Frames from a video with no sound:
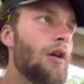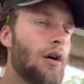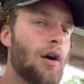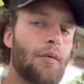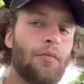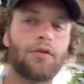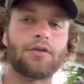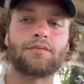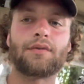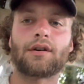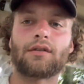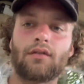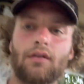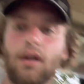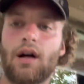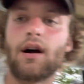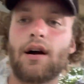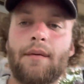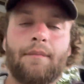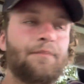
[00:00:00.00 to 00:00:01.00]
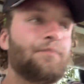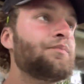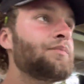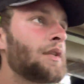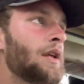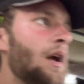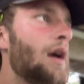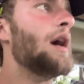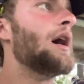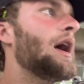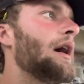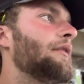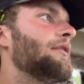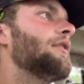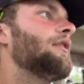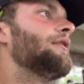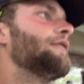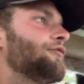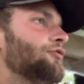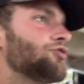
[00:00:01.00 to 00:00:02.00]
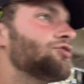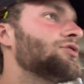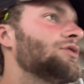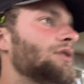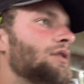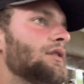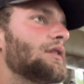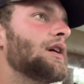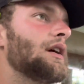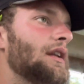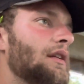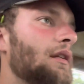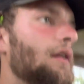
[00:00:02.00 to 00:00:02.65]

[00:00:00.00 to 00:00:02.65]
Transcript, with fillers: right, boys. not gonna lie. Have an unfortunate kind of